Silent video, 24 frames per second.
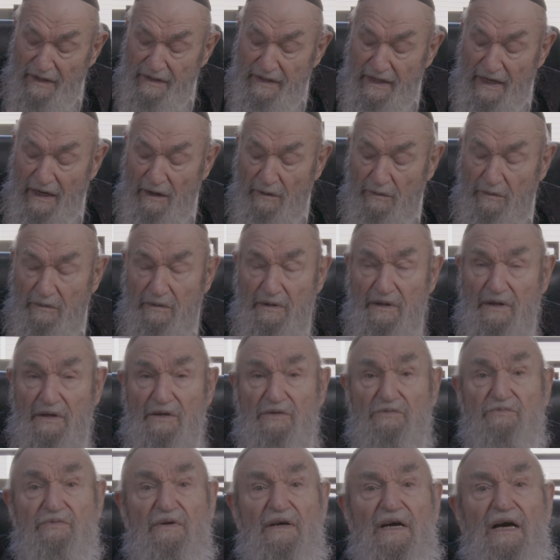Now,
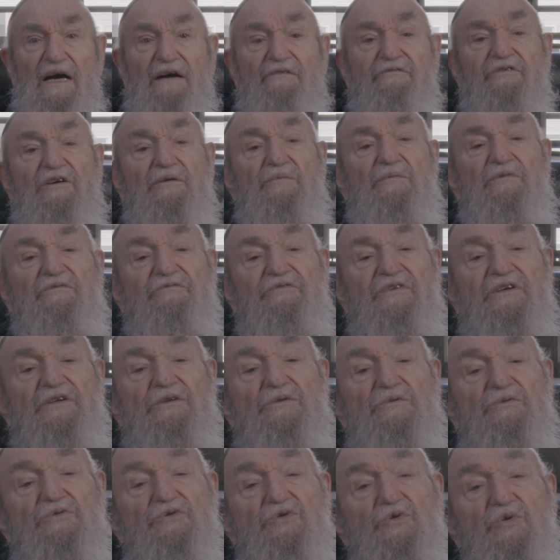Avram
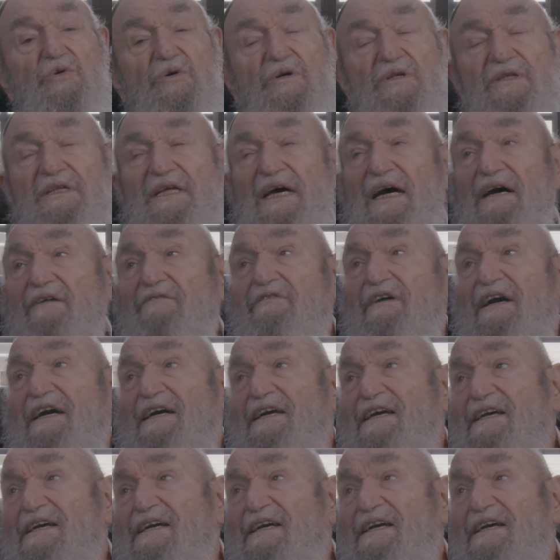Avinu is called the Ava